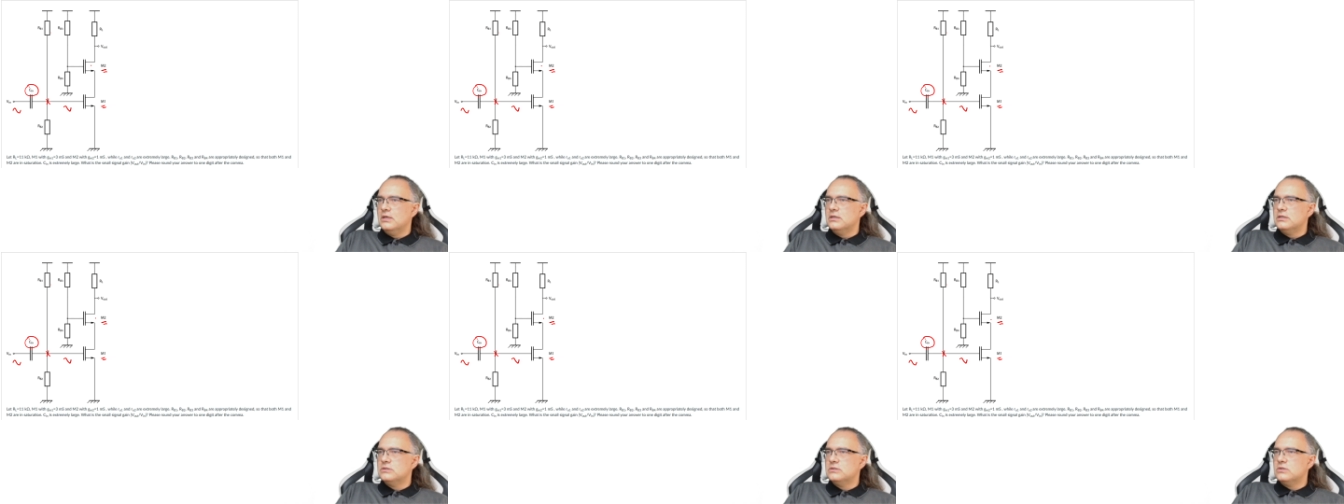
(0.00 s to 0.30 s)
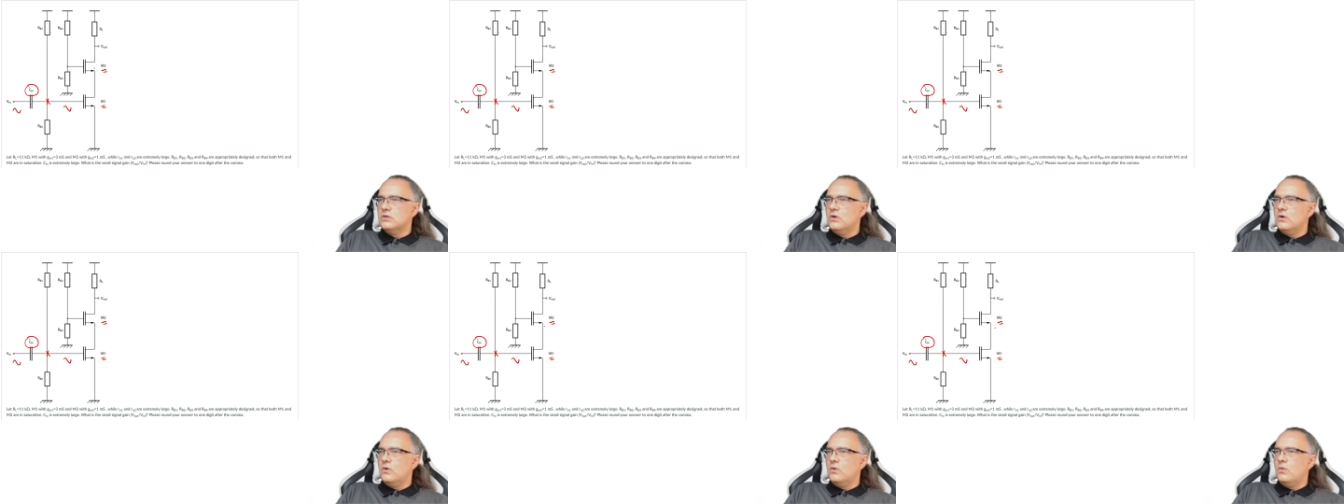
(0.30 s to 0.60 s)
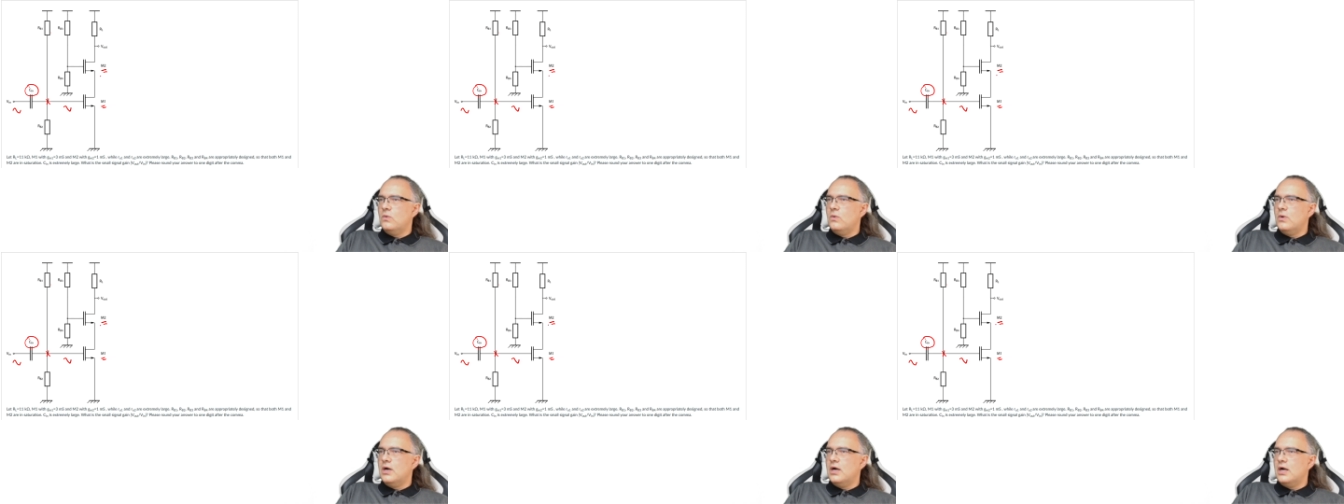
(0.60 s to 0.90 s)

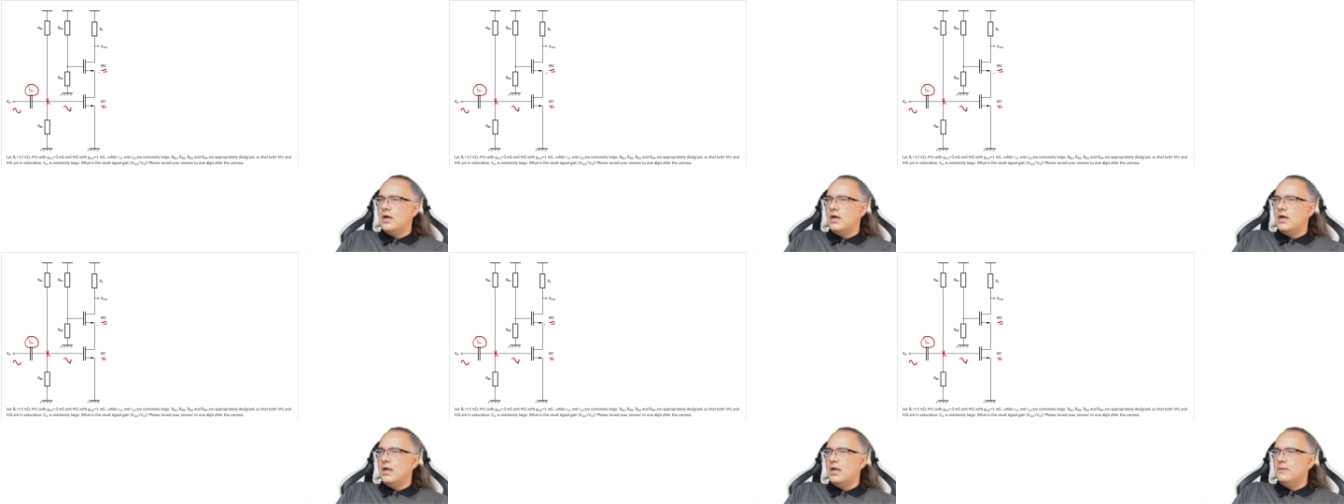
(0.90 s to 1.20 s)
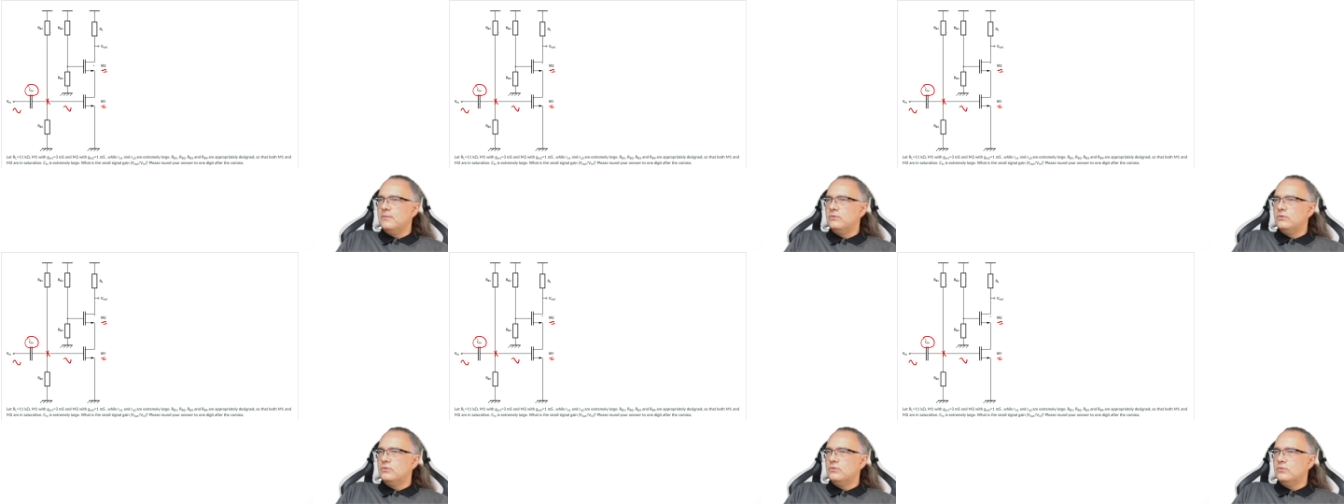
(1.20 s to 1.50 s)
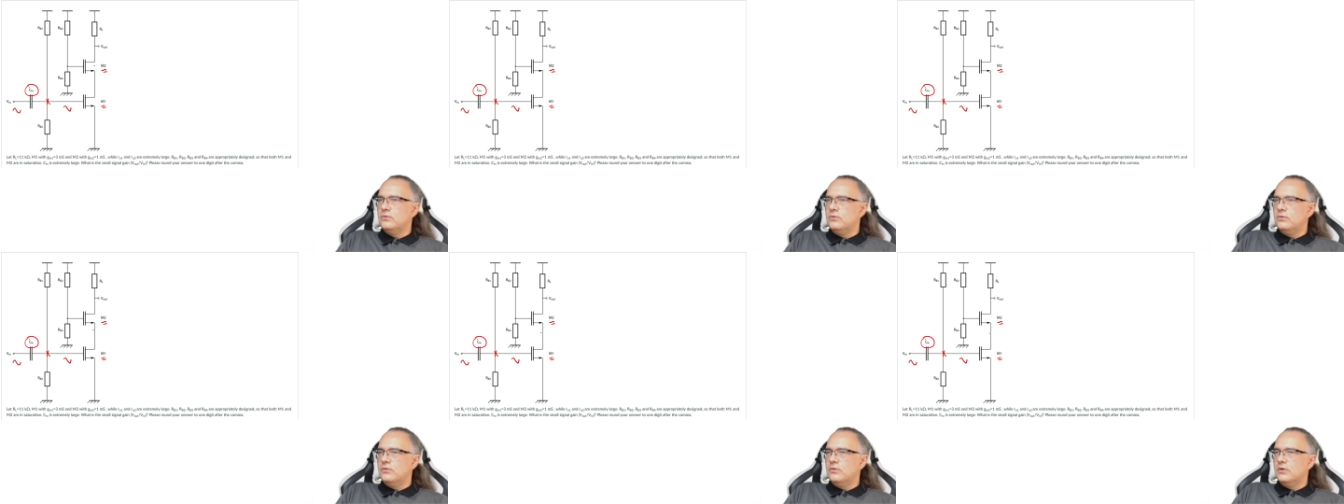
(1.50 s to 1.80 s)
So
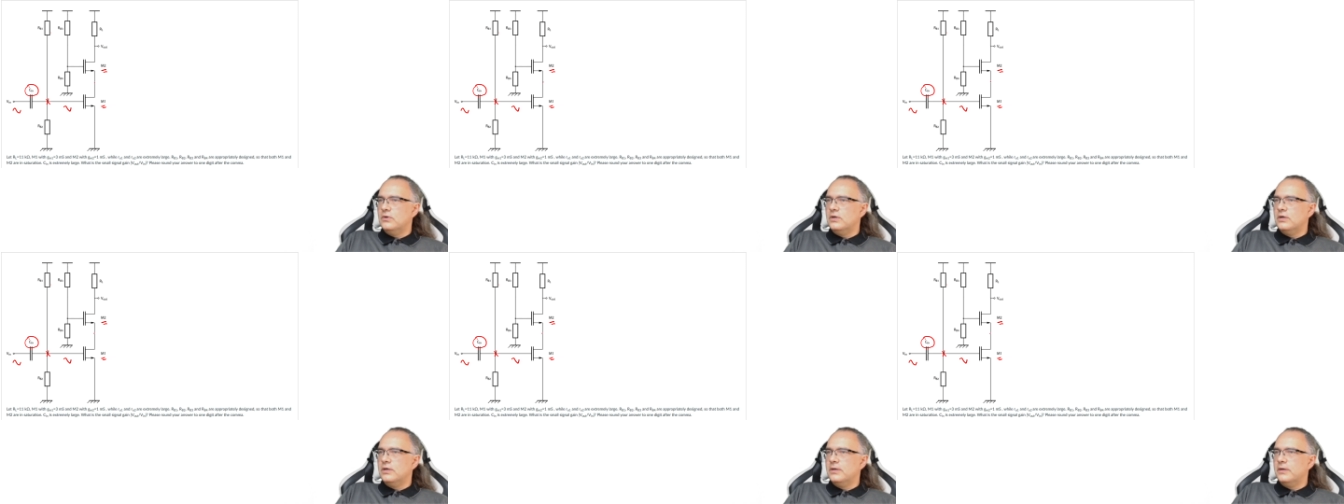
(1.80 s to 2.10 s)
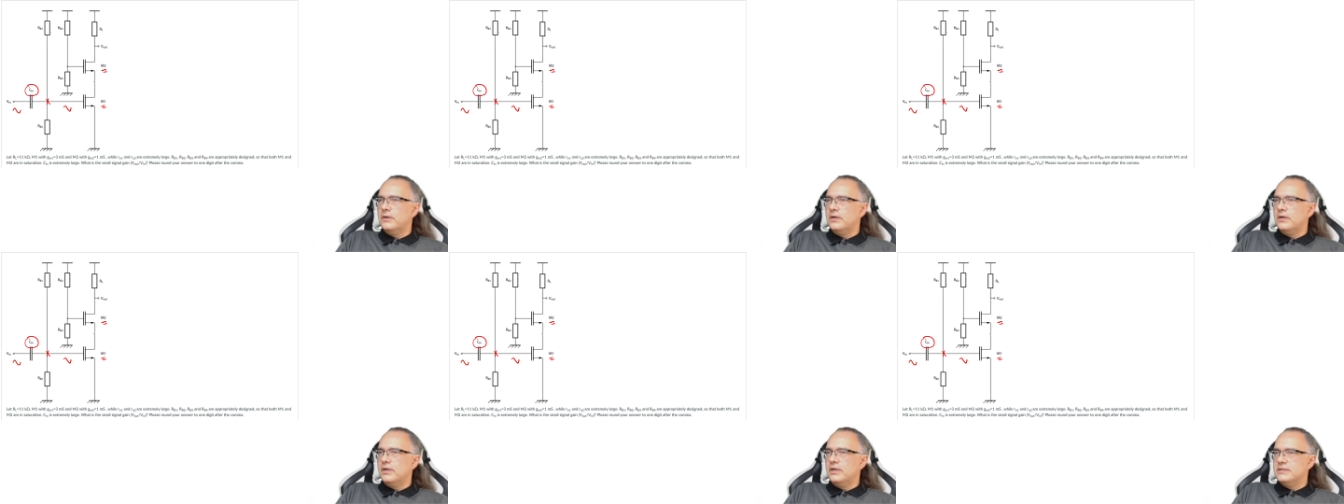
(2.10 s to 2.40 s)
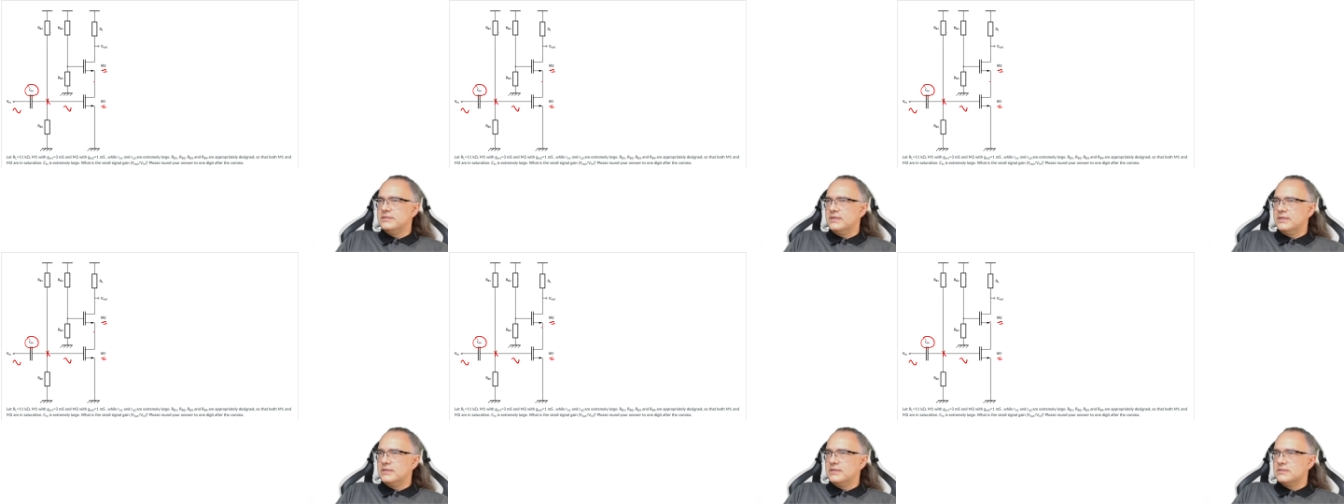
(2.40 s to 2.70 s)
M2
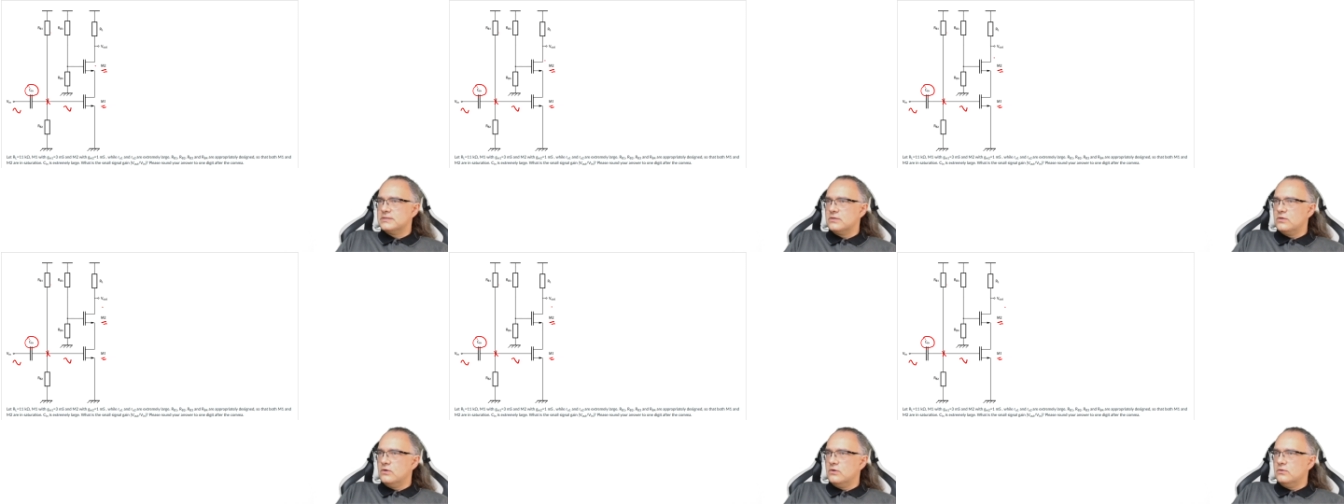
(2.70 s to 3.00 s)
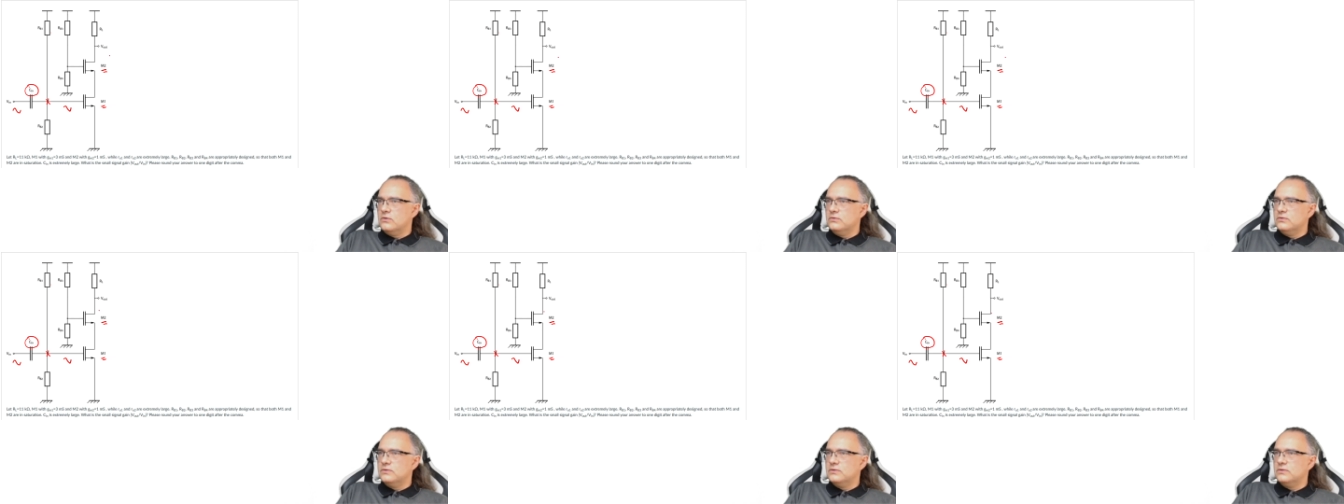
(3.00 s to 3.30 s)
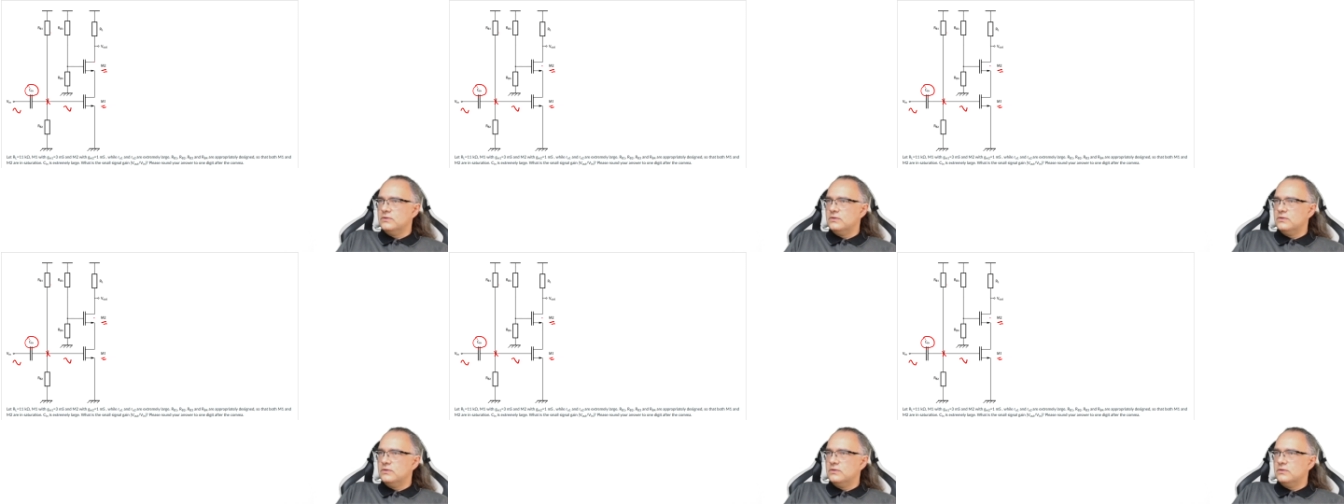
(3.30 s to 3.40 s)
is a cascode.